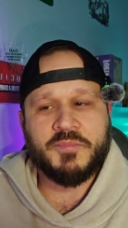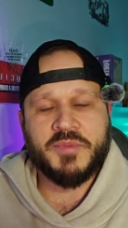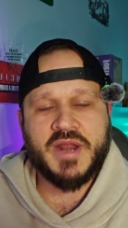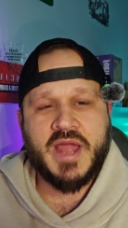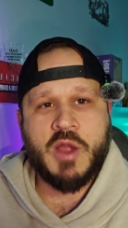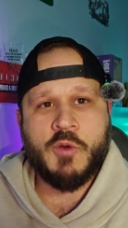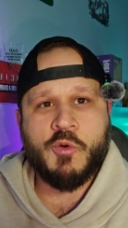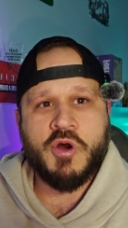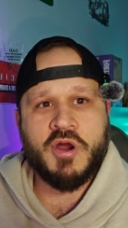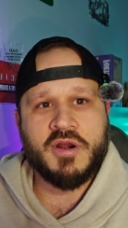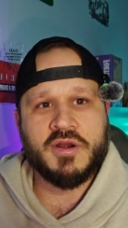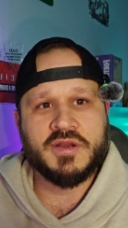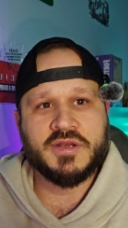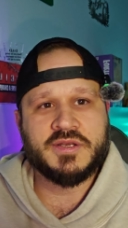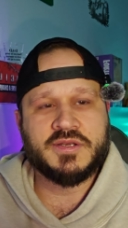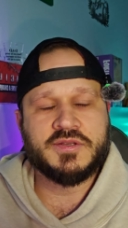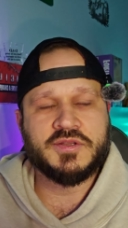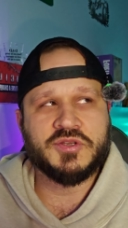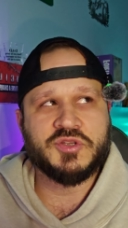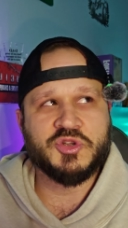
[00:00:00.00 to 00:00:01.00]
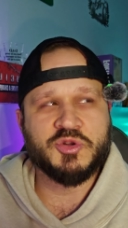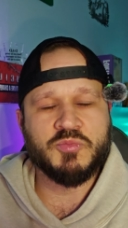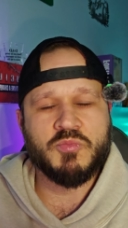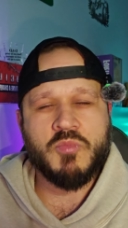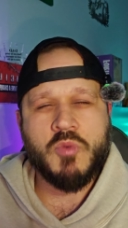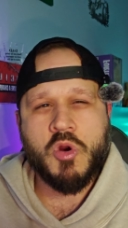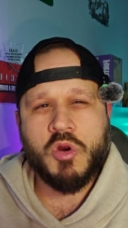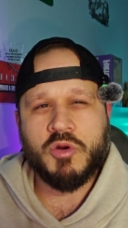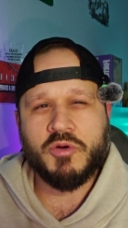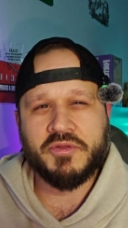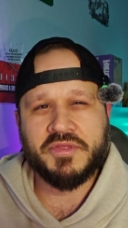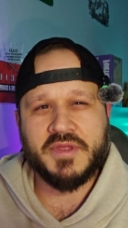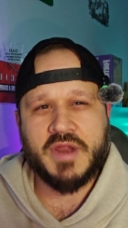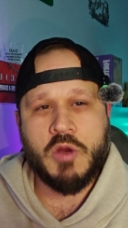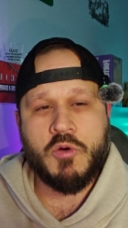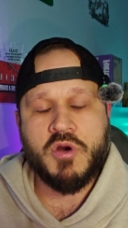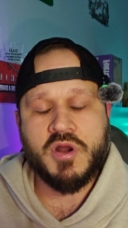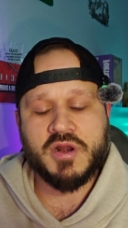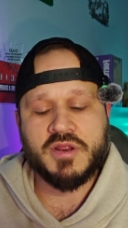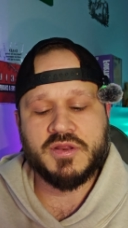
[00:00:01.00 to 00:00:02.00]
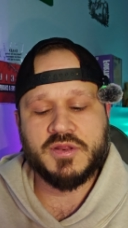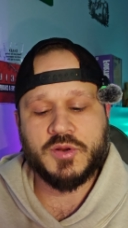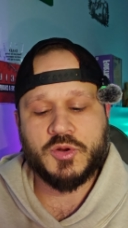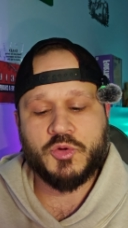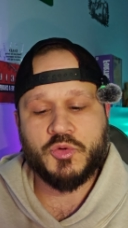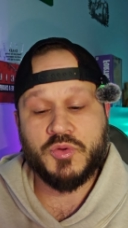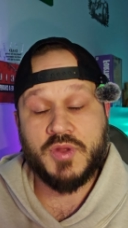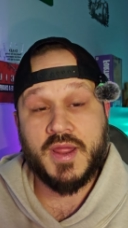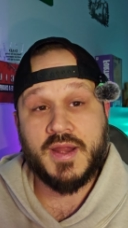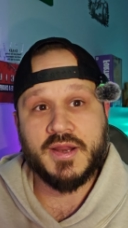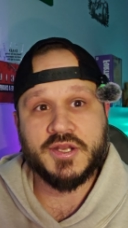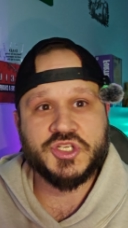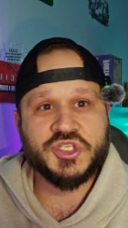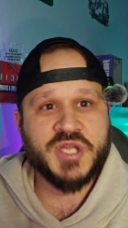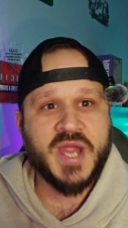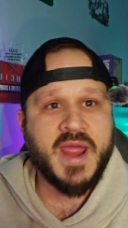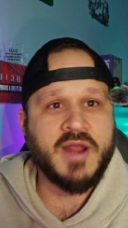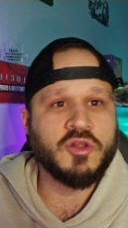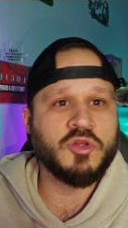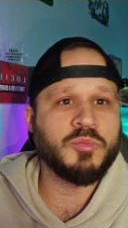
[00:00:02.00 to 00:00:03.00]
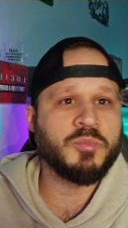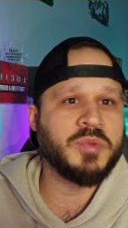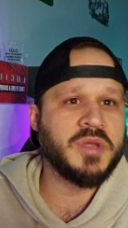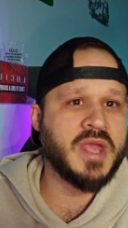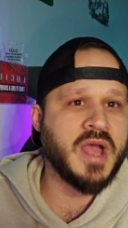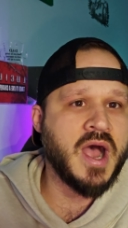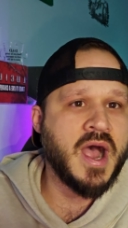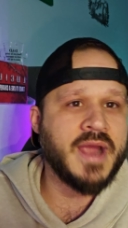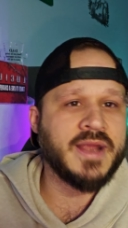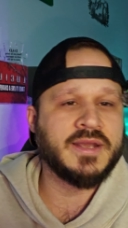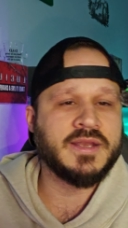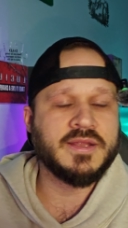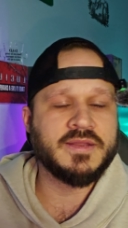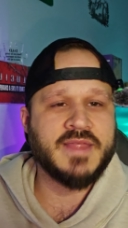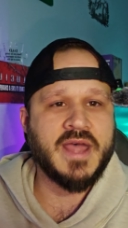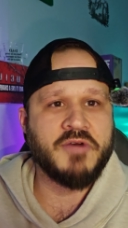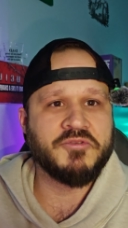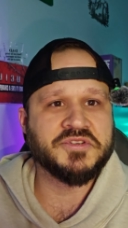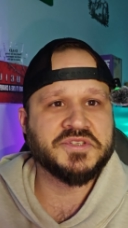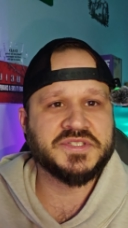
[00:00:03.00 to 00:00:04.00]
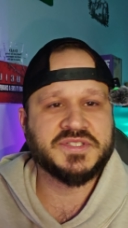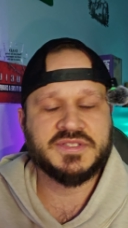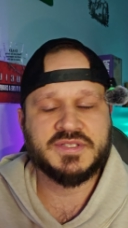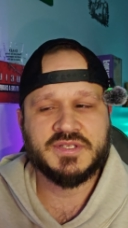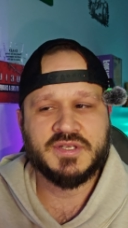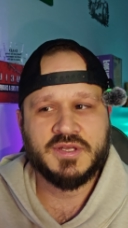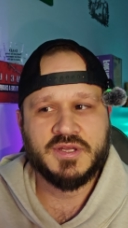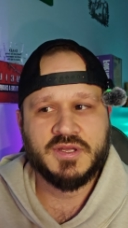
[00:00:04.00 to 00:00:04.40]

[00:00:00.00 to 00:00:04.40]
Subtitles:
But I wanted to do more with it. I wanted to create a channel behind it. That was